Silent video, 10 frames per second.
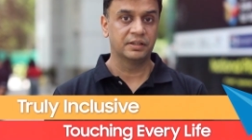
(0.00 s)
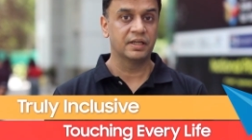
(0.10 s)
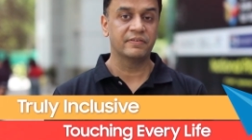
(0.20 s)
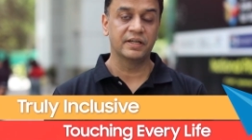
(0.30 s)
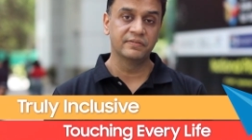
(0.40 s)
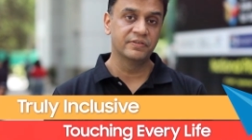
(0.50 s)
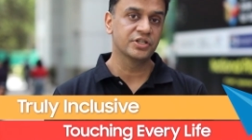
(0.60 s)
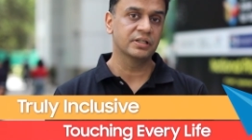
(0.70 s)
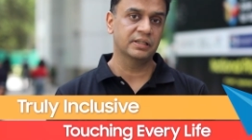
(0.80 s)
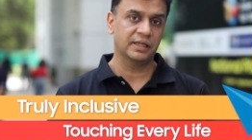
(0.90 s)
they have
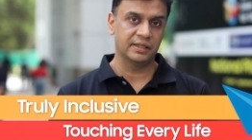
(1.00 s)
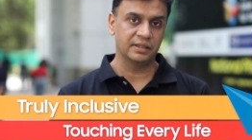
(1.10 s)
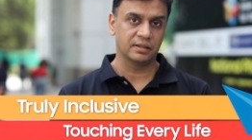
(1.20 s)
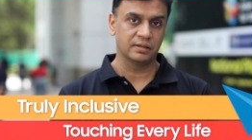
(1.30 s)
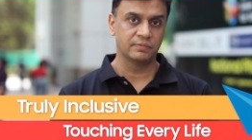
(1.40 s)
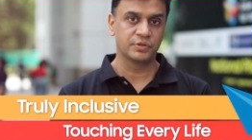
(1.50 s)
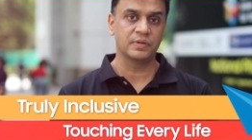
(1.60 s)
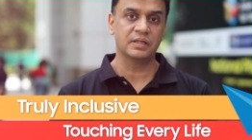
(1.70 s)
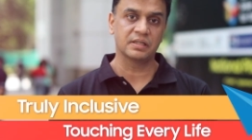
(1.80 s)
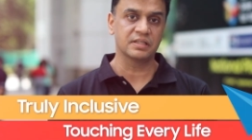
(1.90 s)
envisioned the idea which
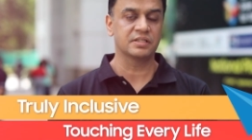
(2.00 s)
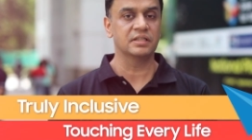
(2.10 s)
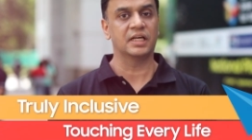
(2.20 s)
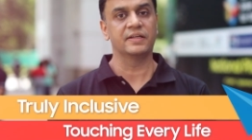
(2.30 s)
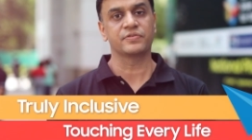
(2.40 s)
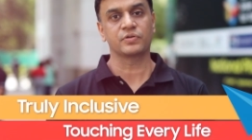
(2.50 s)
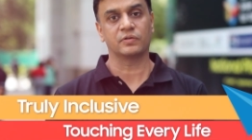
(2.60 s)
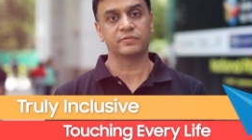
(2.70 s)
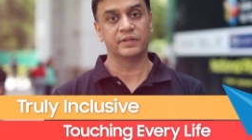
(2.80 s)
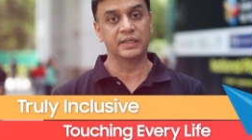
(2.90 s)
will touch the lives
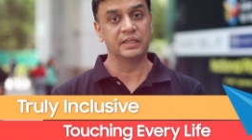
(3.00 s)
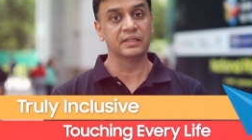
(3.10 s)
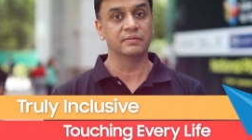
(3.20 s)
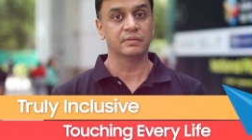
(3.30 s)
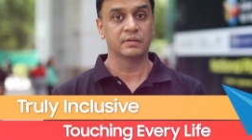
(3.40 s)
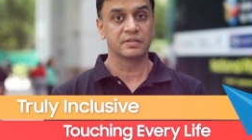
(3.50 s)
of Indian